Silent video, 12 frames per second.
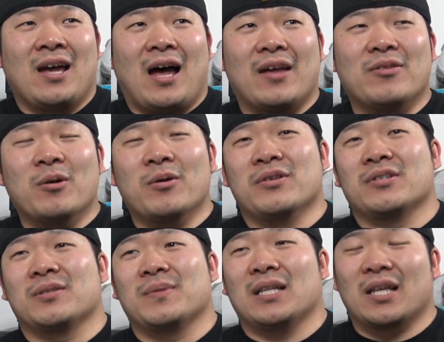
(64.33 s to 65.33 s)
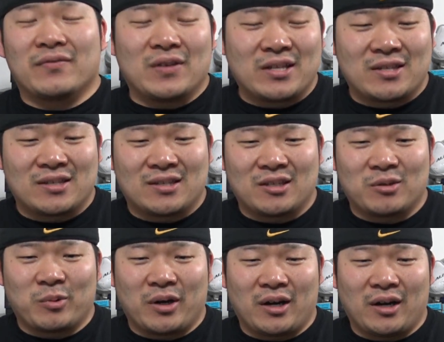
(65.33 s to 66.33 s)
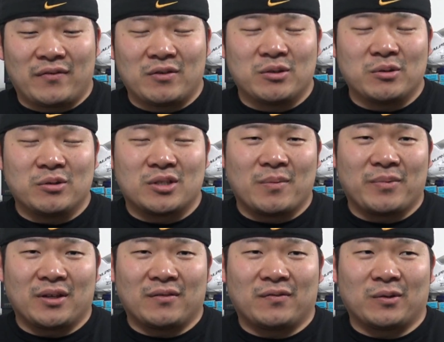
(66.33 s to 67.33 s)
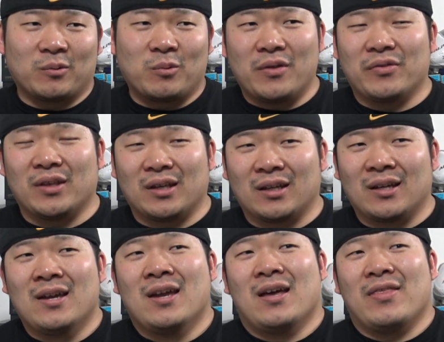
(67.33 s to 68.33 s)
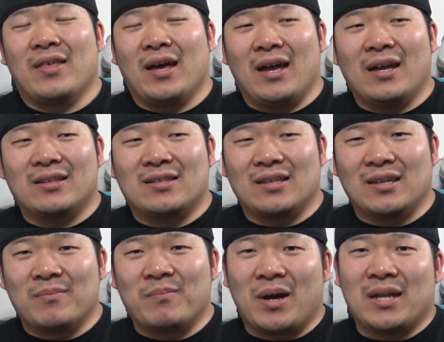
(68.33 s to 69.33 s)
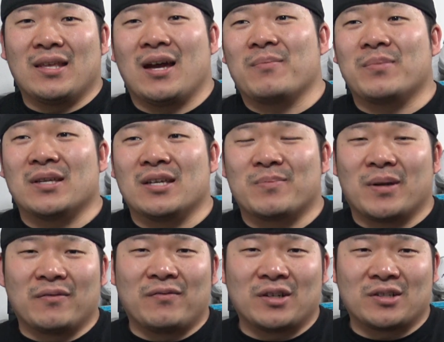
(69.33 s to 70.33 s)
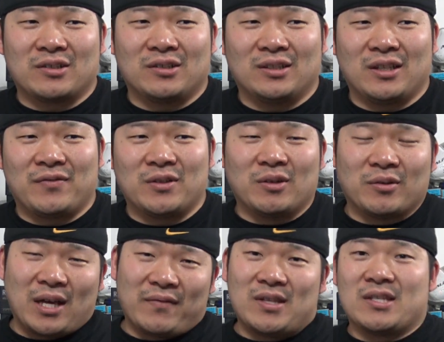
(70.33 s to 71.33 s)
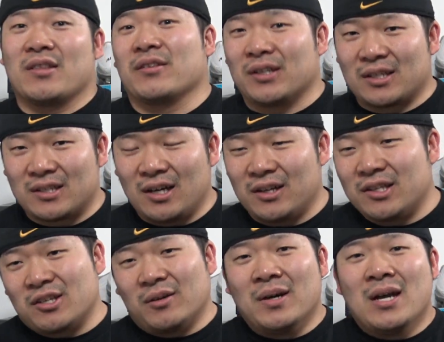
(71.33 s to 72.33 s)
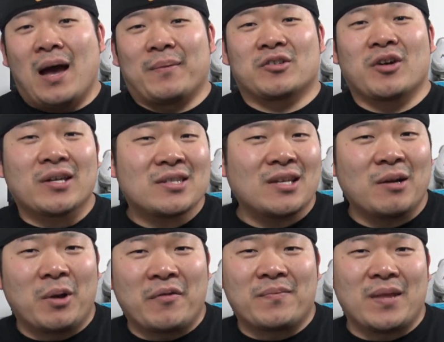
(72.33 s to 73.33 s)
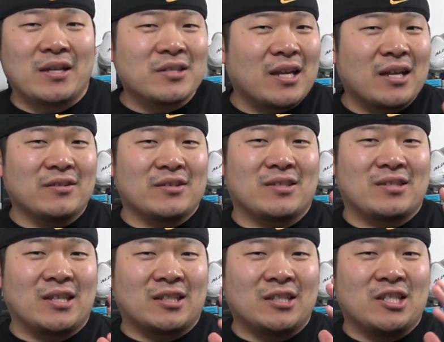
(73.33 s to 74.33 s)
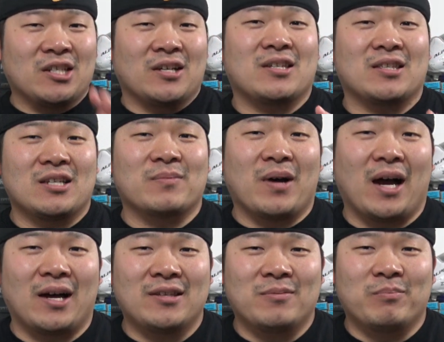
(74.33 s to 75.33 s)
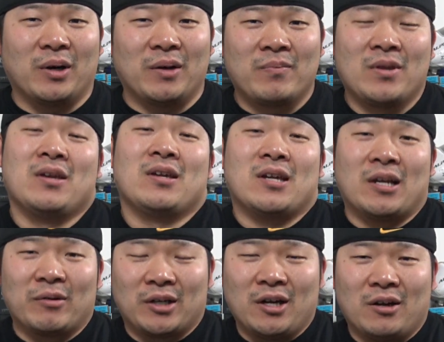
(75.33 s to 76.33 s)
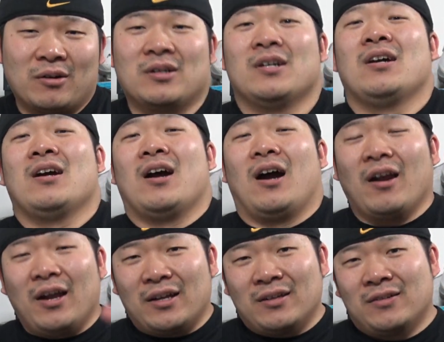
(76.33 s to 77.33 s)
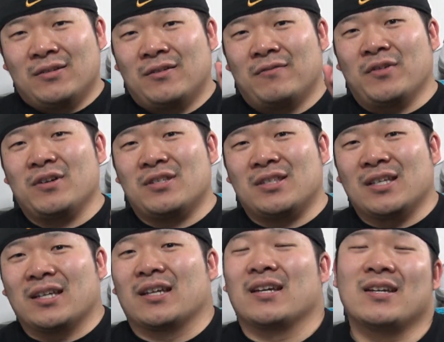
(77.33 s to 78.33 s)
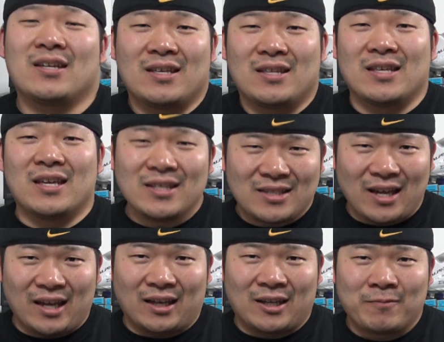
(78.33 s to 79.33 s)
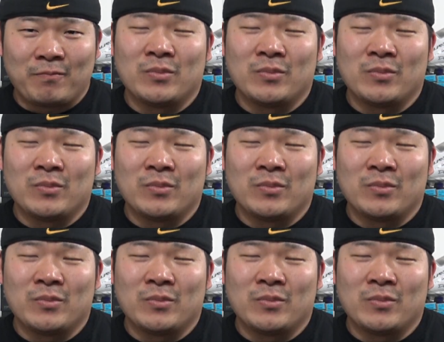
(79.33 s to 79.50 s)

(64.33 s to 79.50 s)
I know there's going to be a lot of instances where if you do something for one thing that it might not be as beneficial if you don't have these other things done. So I'm going to try to stay away from that and just stick to just these mods, but here we go. Alright, first thing, the intake.